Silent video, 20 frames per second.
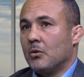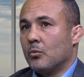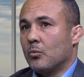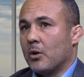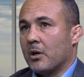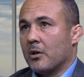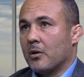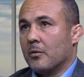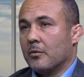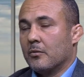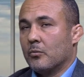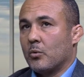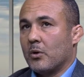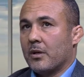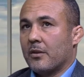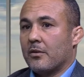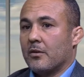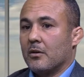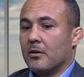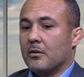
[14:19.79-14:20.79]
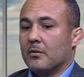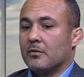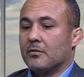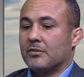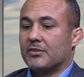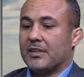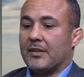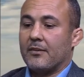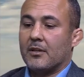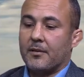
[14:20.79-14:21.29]
where where the
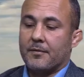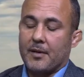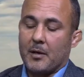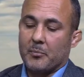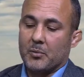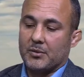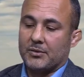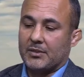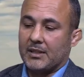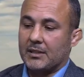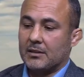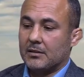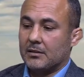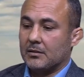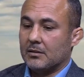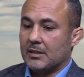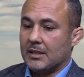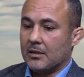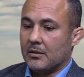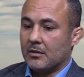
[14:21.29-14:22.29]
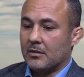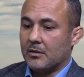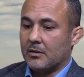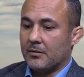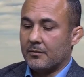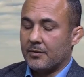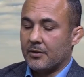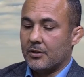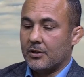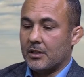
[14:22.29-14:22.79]
75% the,
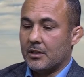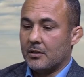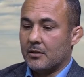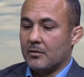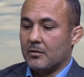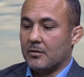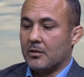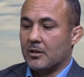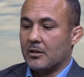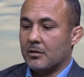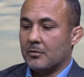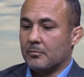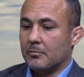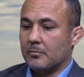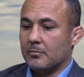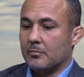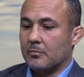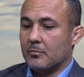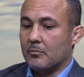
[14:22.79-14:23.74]
of the um,